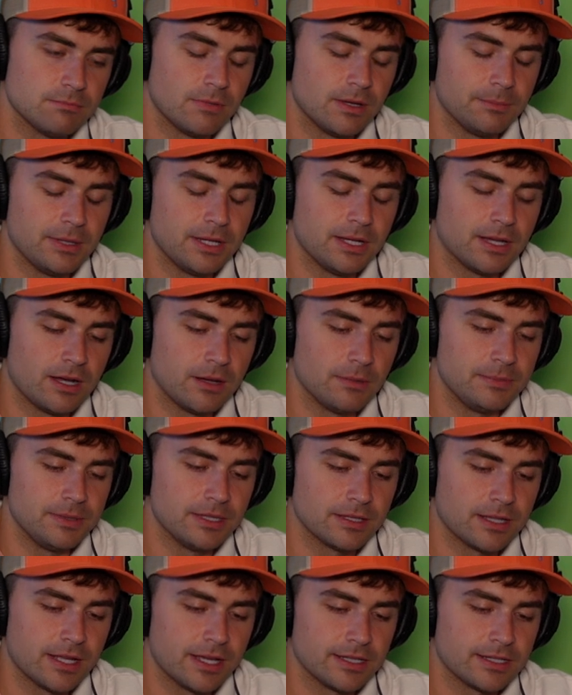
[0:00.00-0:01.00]
maybe I'll
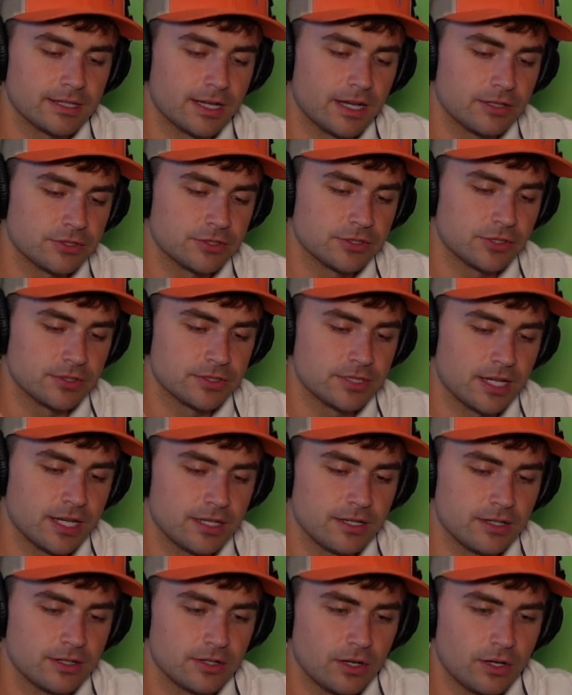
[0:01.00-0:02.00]
be like I'll start
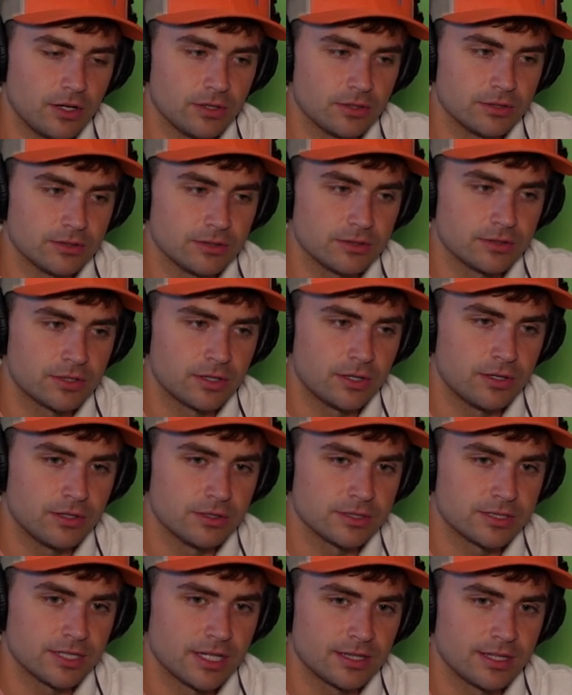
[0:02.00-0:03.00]
taking caller
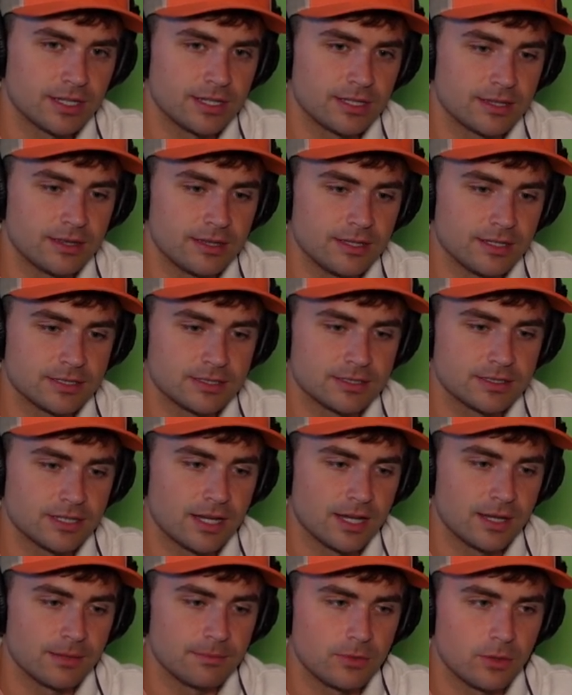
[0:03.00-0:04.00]
calls at like this
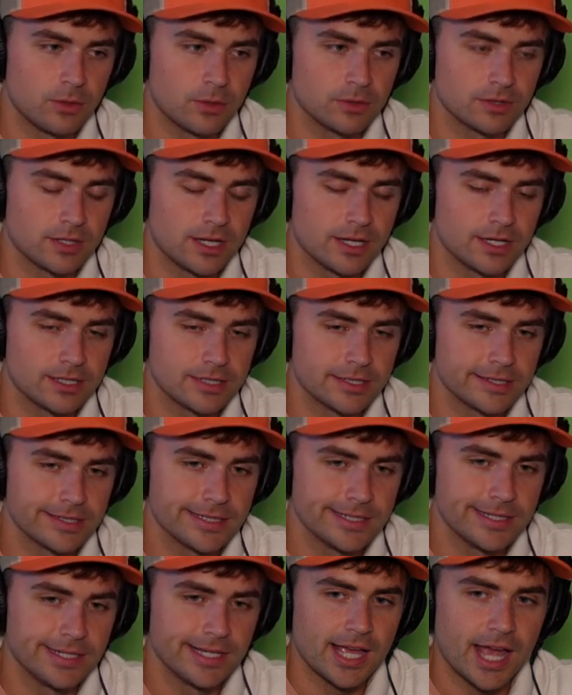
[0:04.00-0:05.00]
time or like
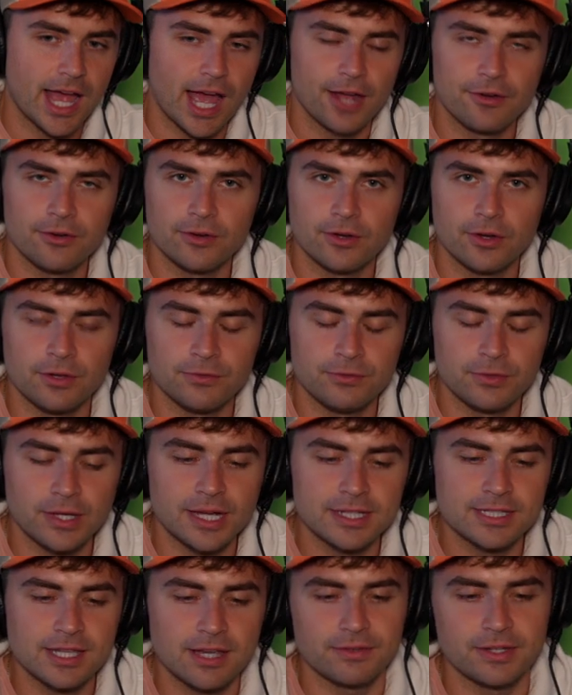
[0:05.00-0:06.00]
I don't know if
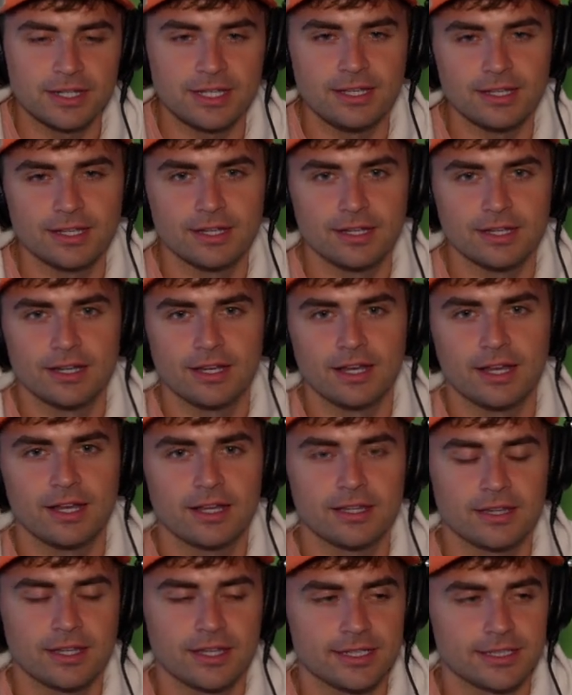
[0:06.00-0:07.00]
you guys have any
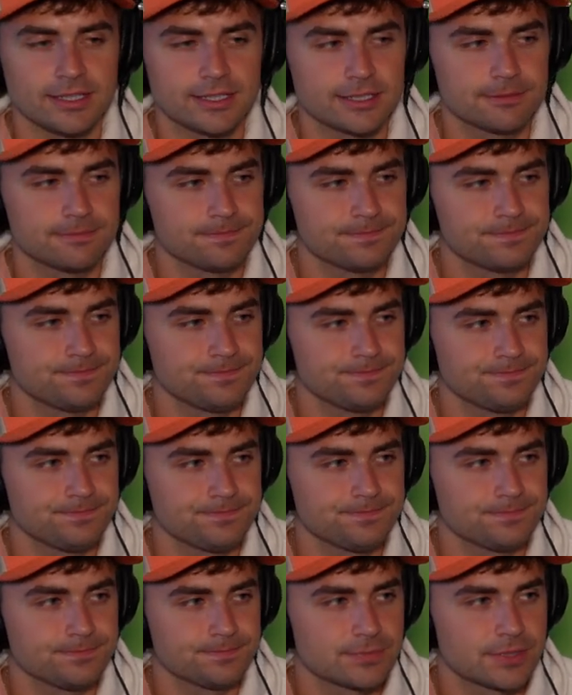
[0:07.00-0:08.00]
like
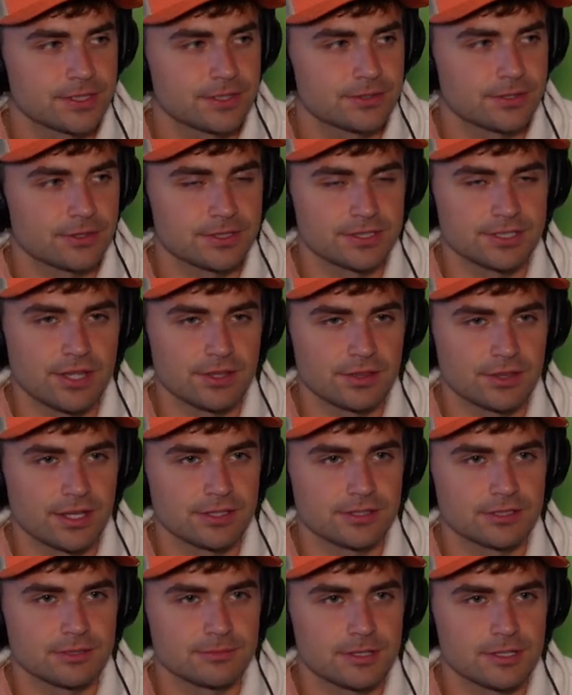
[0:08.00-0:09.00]
Sorry to say
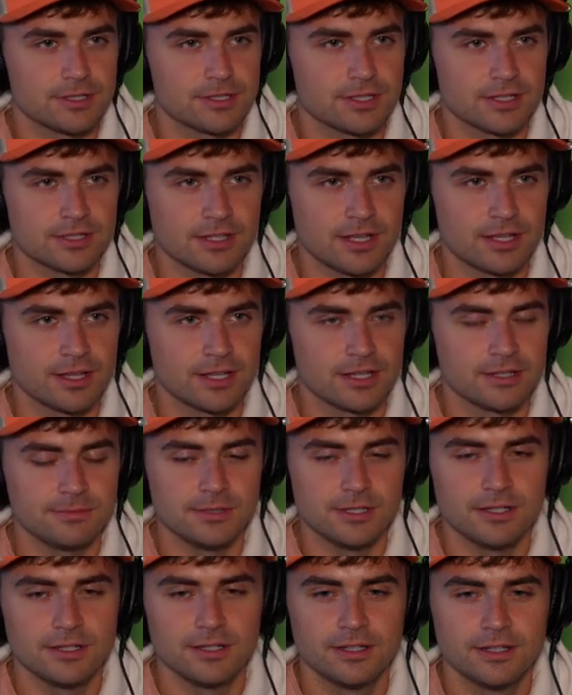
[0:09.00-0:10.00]
like so much. That's not
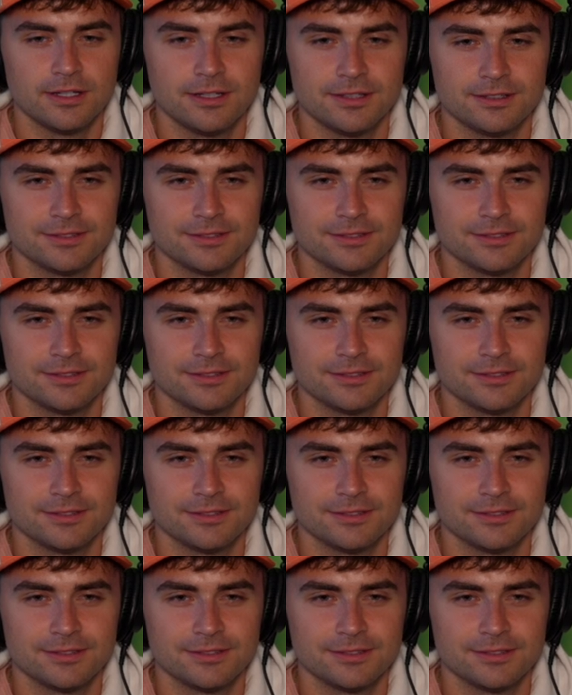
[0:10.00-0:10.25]
like me.